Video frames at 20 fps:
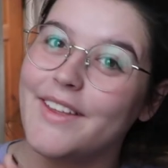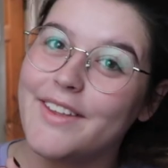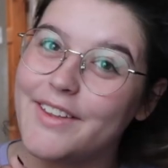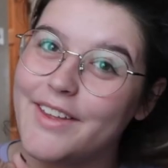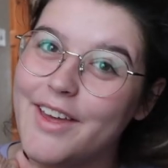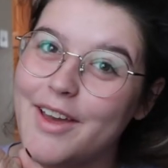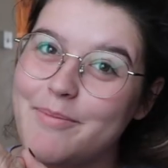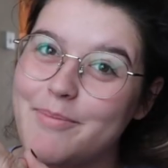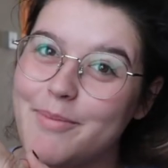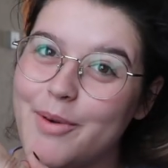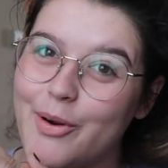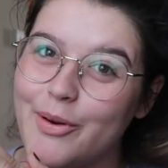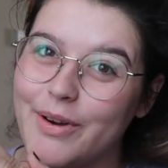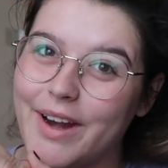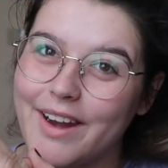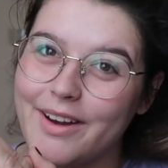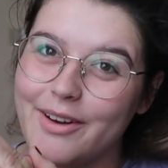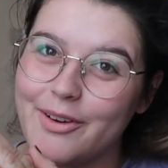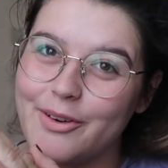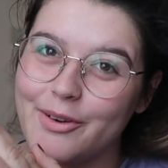Good
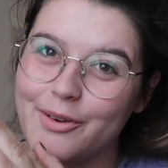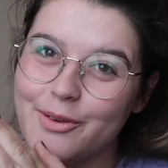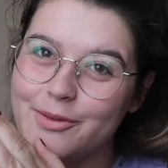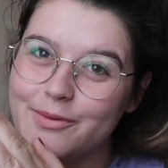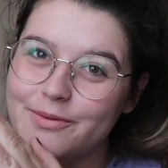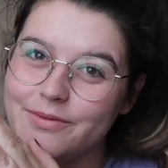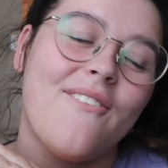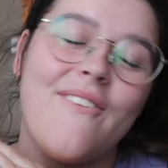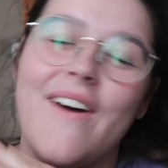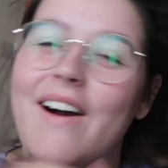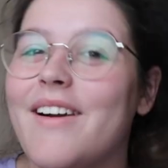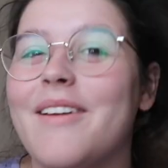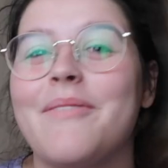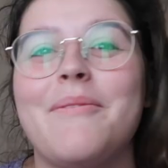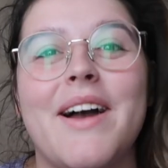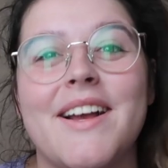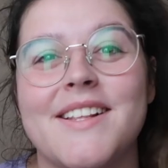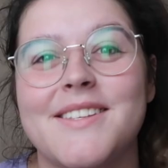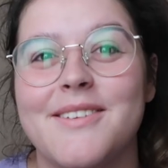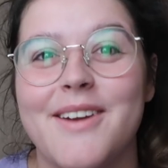morning, all. Welcome
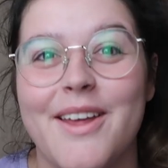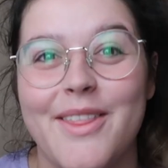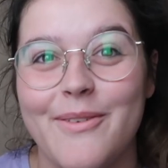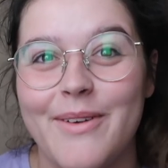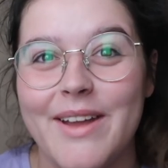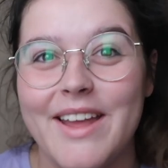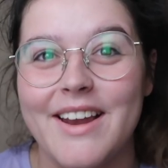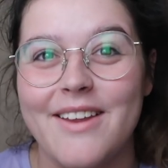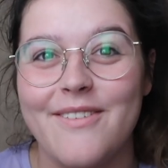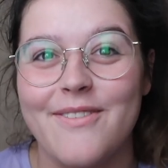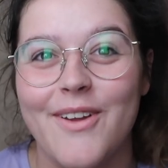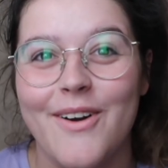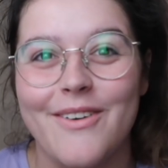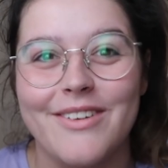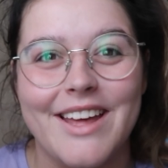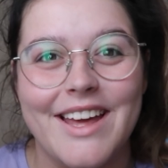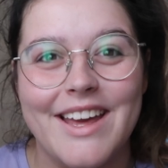back to another weekly vlog.